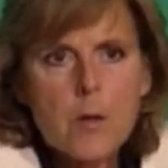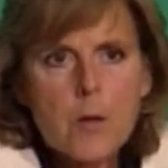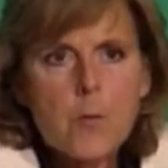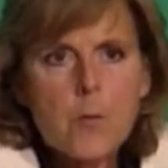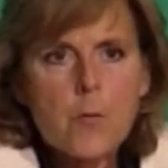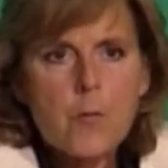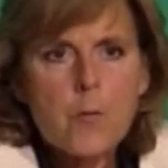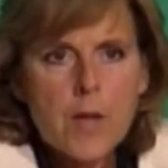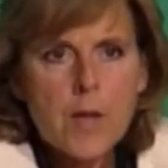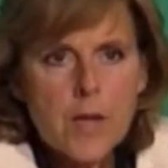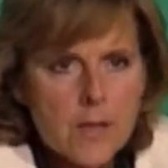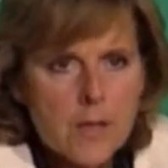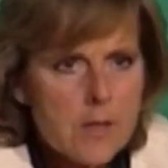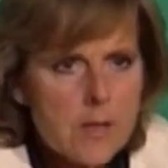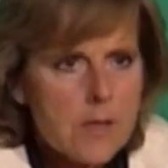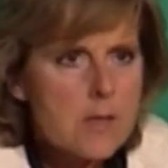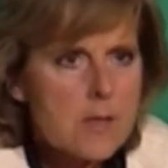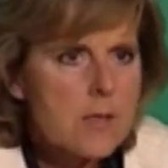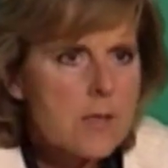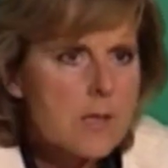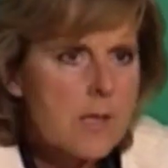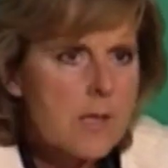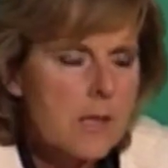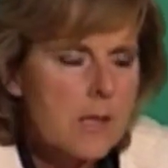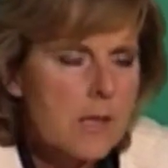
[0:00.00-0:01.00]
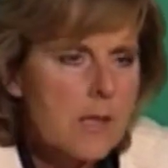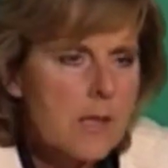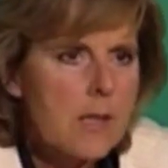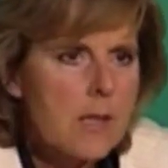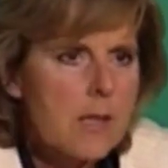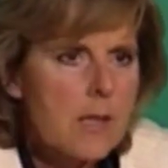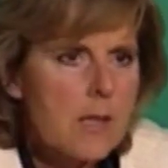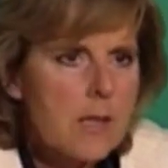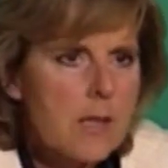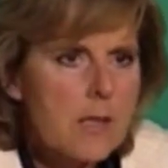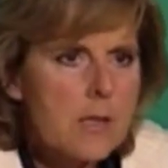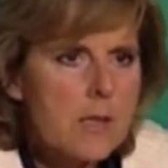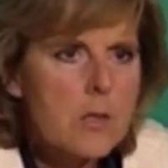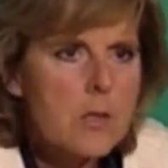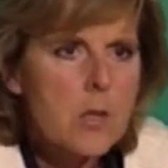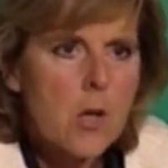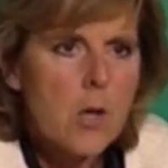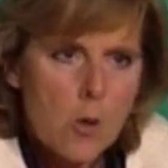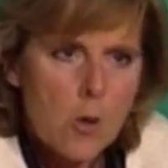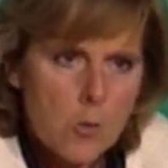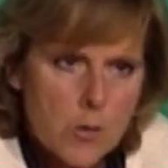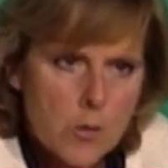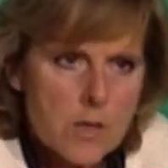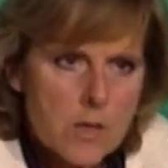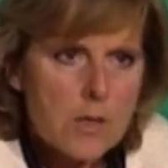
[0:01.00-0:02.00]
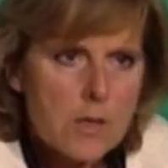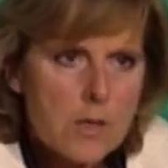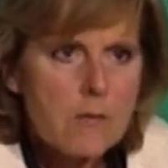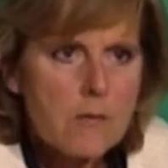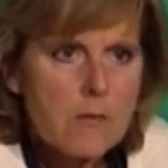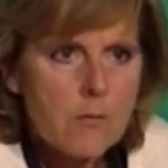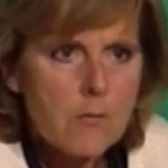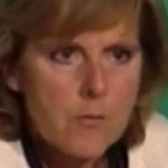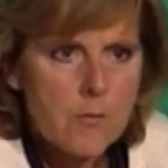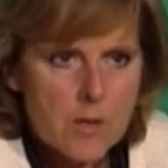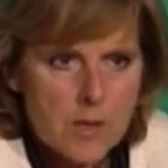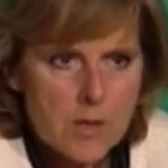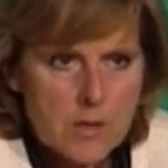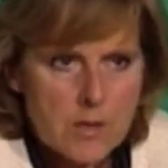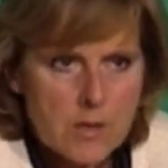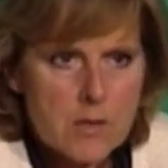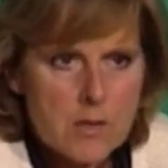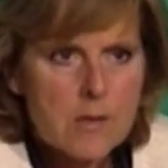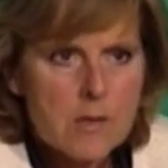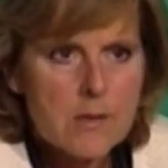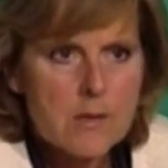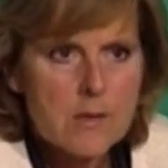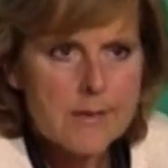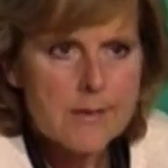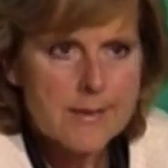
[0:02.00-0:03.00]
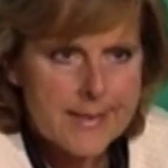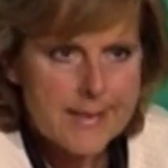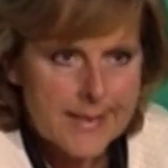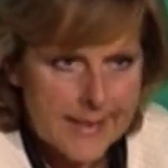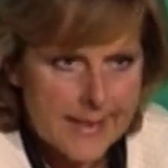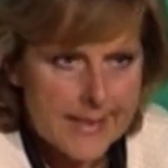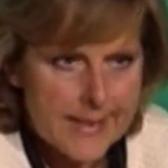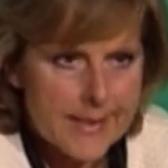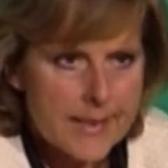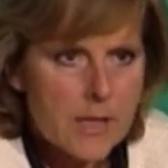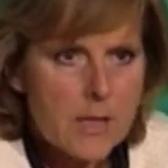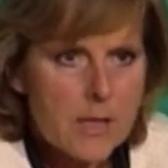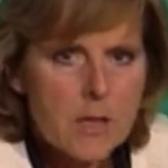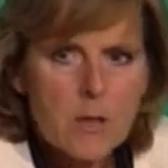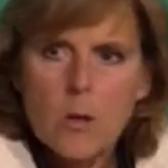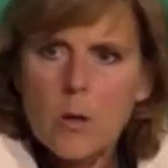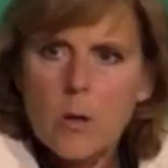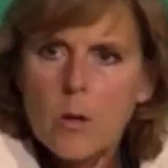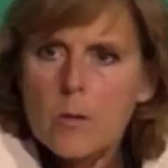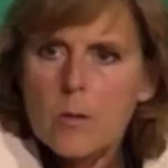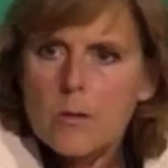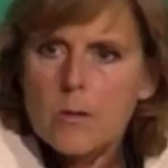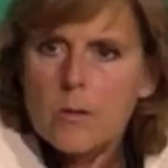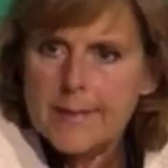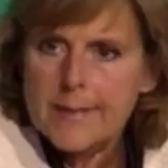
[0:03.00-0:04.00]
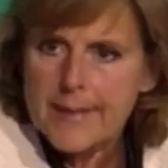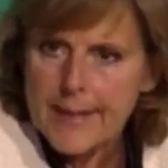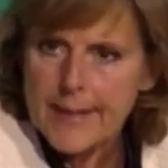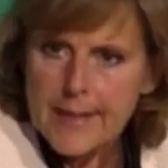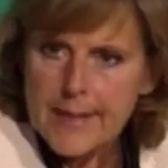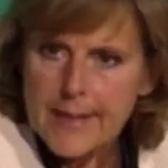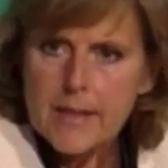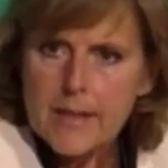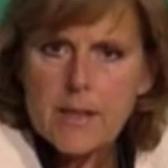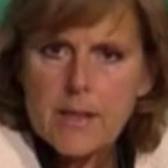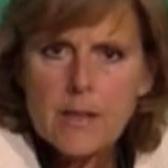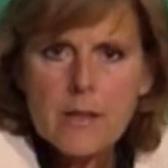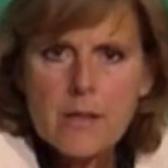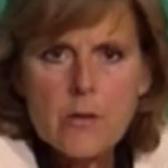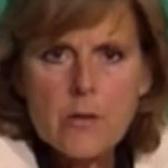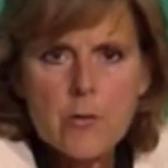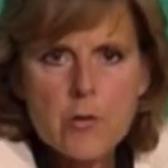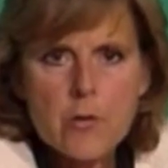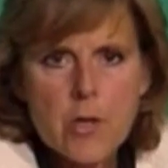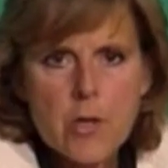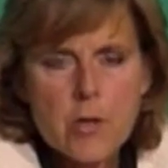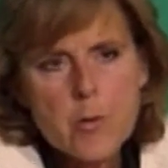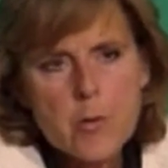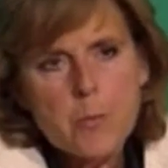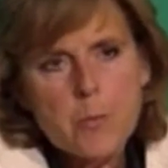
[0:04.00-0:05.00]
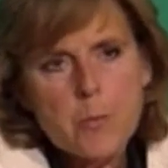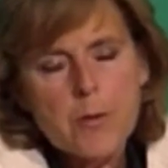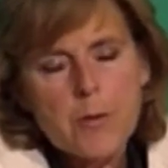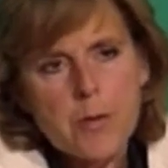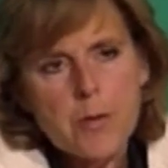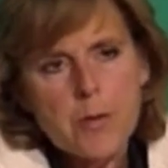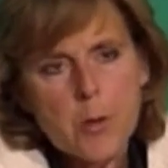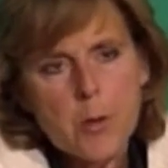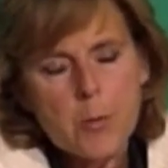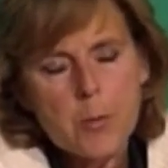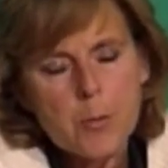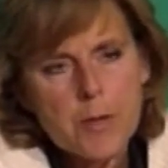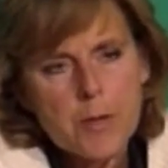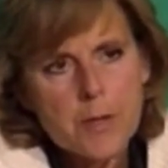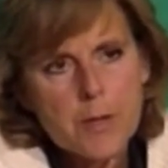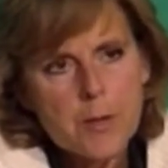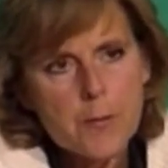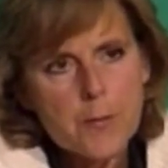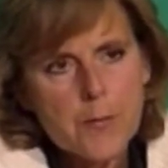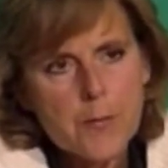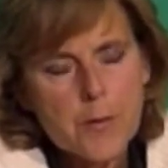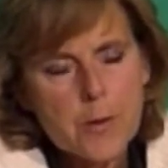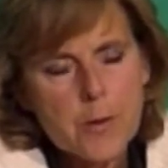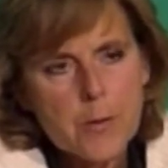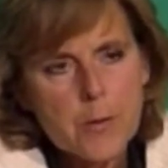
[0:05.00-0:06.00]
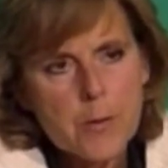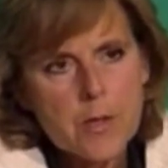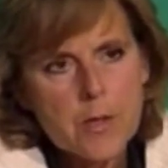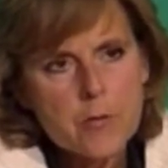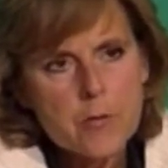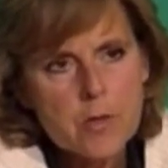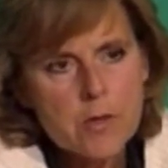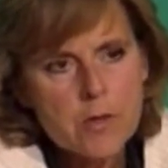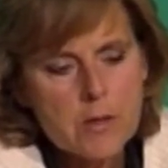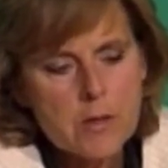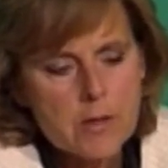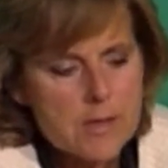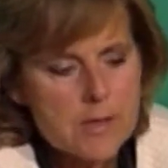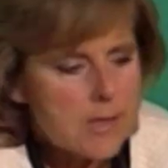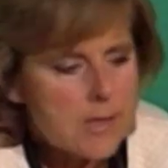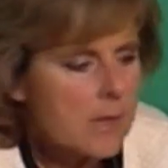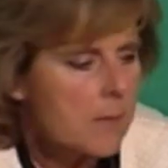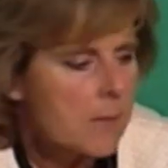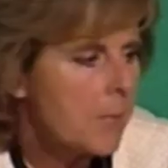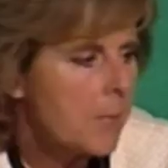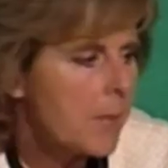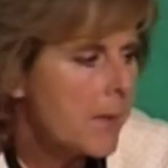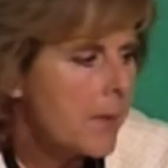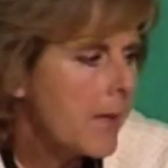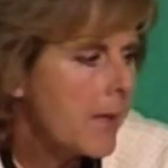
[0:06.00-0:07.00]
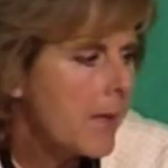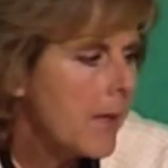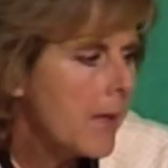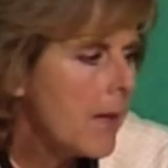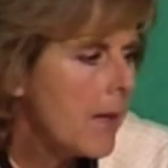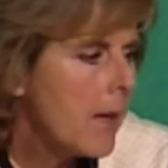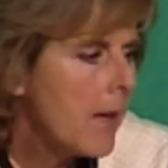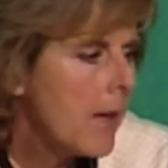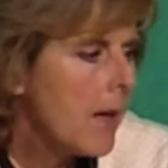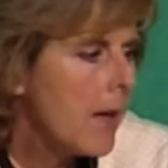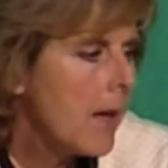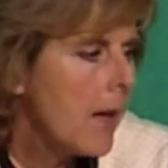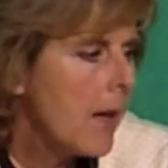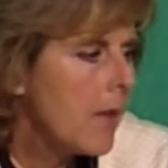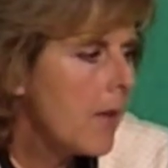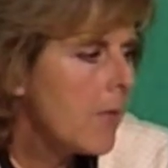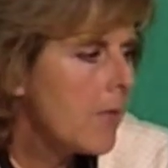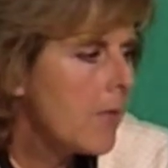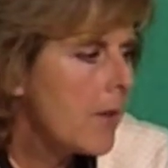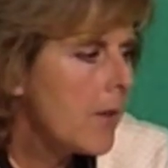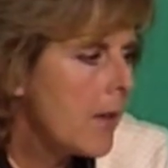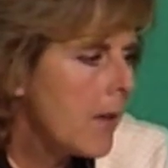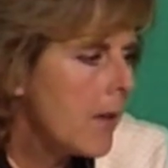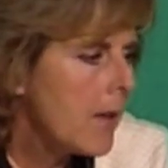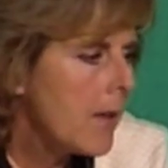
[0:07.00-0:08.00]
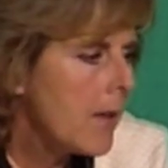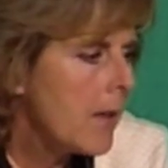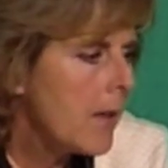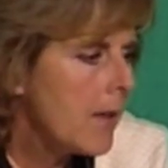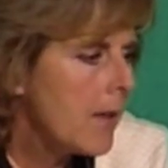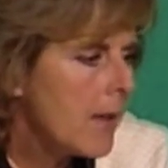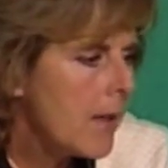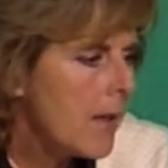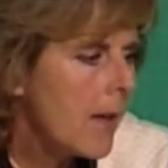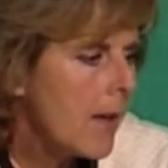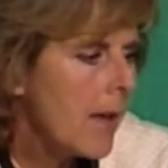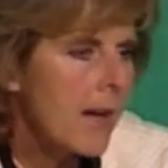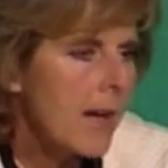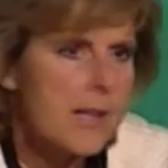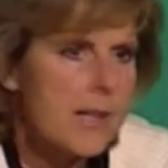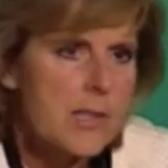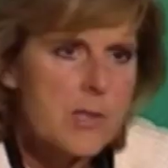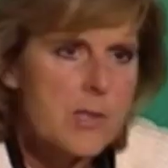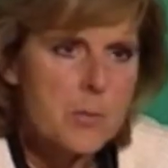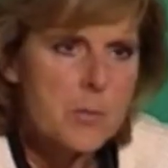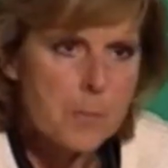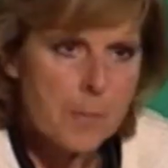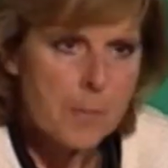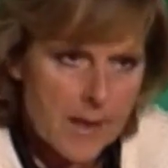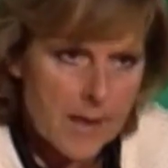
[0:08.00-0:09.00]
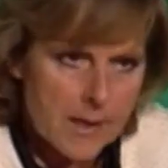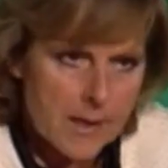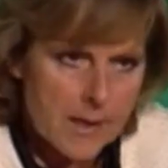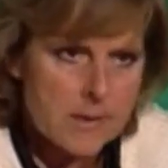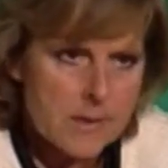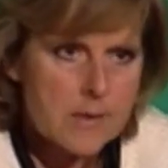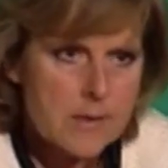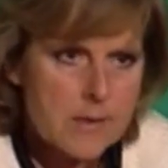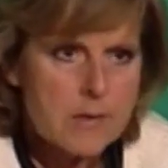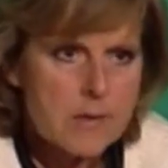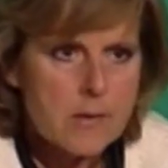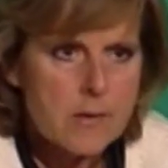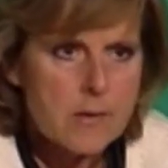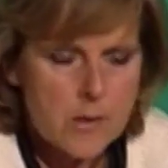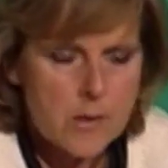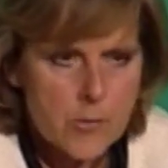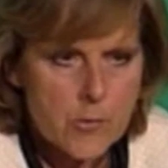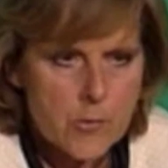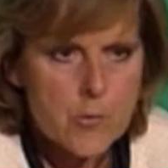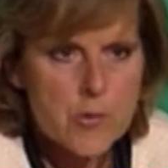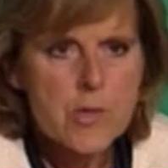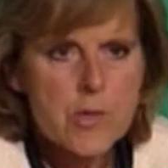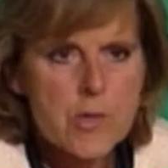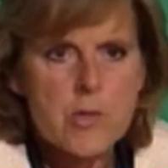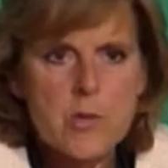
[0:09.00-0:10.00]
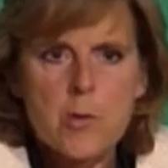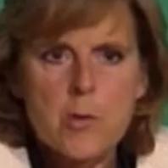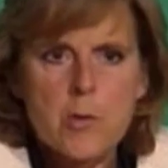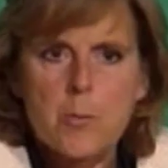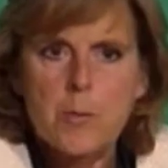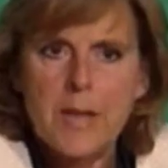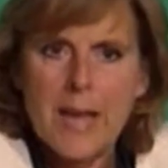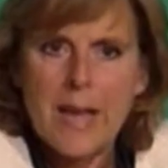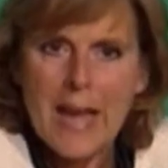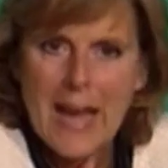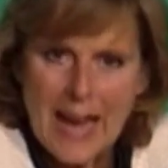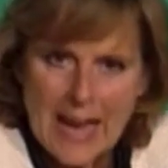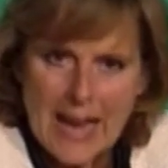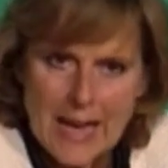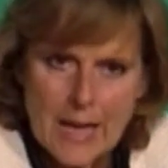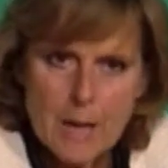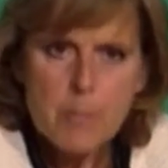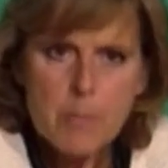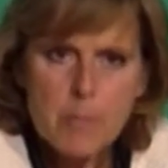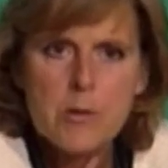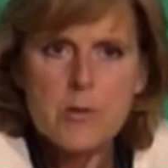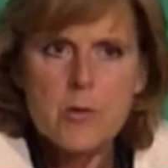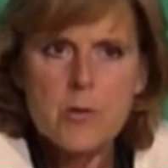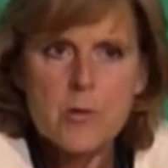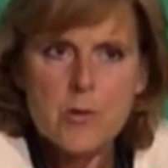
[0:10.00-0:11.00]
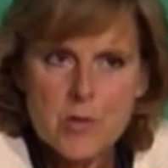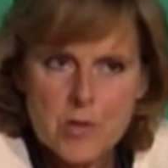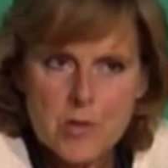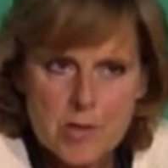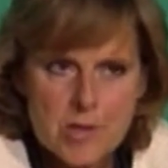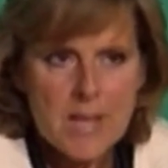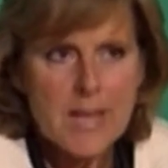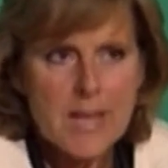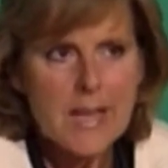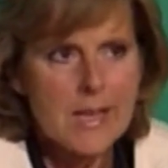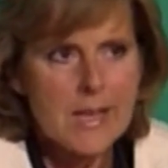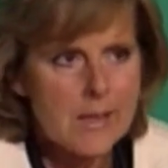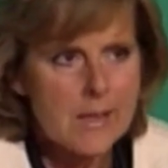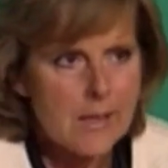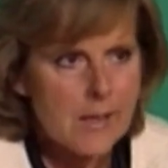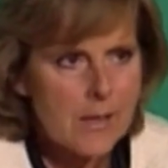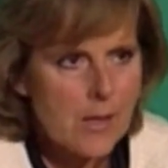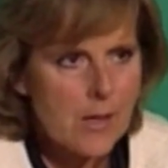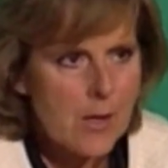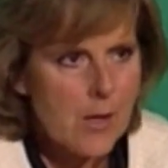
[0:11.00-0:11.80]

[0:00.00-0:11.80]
that is that he is hosting this day, a whole day in conjunction with the opening of the UN General Assembly. And there he expects countries to be able to say